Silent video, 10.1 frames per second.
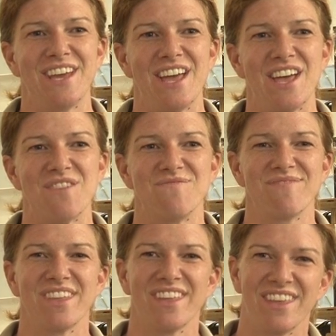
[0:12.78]

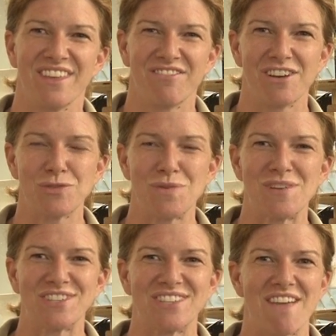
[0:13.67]
um, freshwater
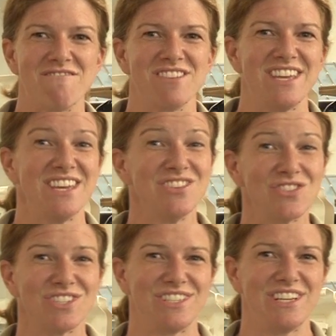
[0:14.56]
mussels have a really
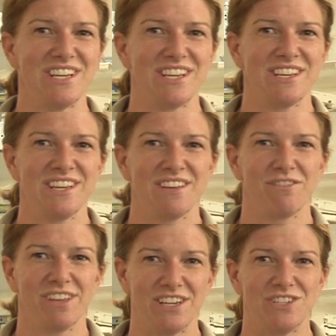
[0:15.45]
interesting
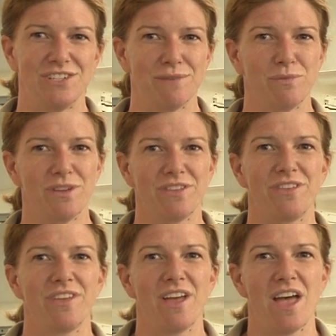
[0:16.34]
relationship
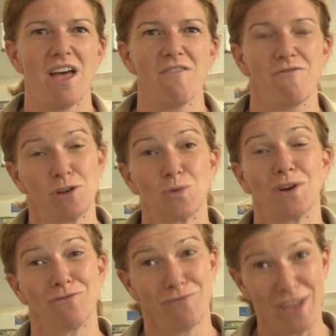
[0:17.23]
with uh,
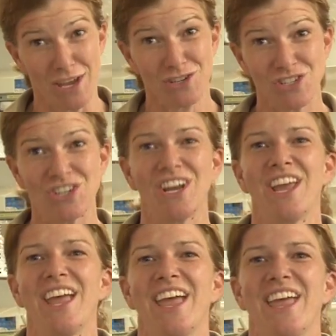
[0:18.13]
freshwater fish
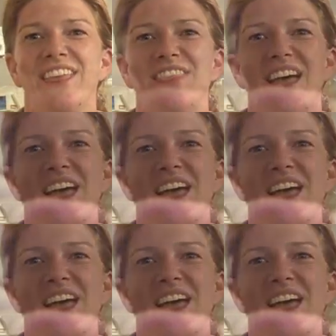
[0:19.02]
in